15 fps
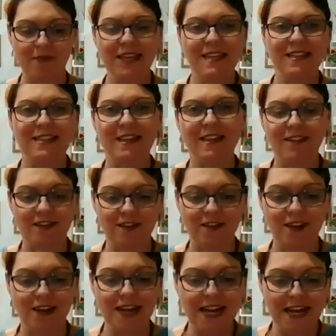things that
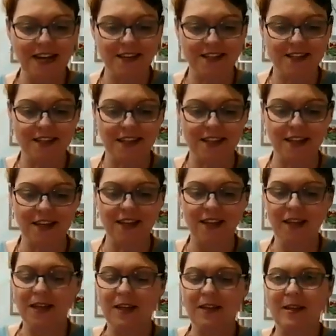are linked to
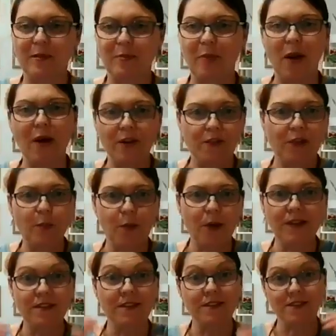the part of your
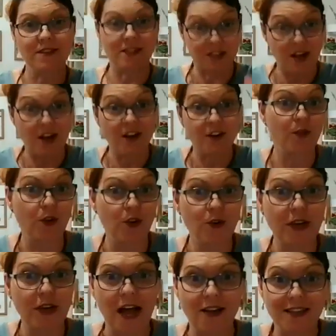brain that's kind of on the
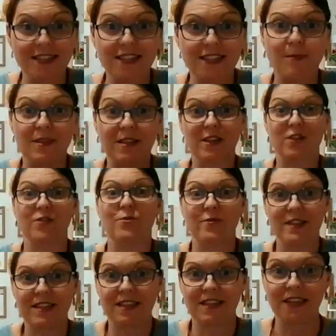lookout. It's something that you're
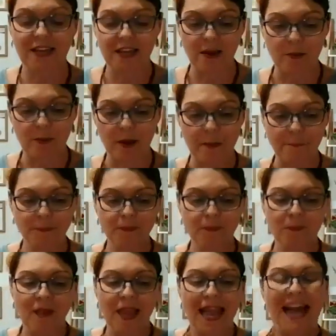already thinking about.
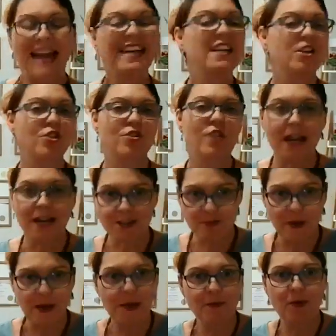And it attracts
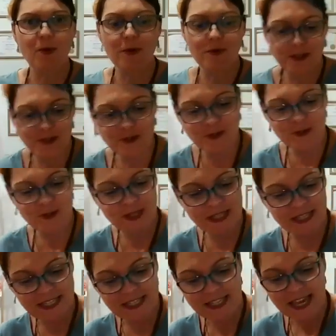people and
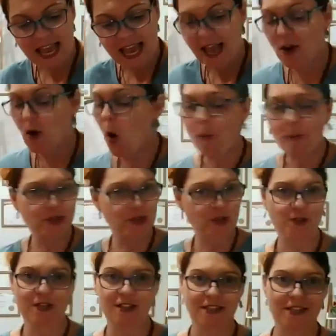resources and
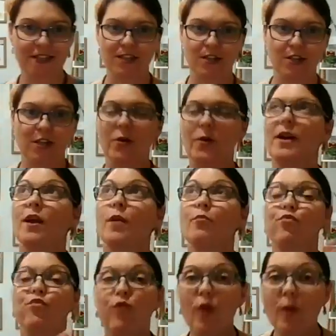opportunities to you. And I
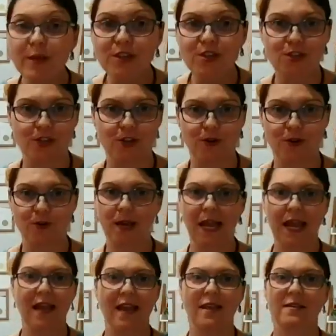promise you,
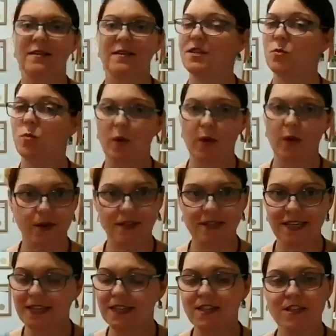this works.
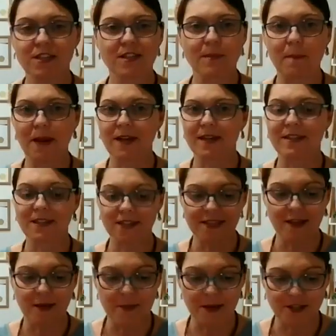It's just amazing. It's
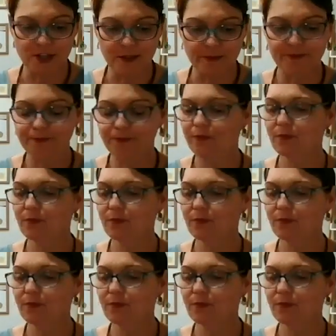like magic.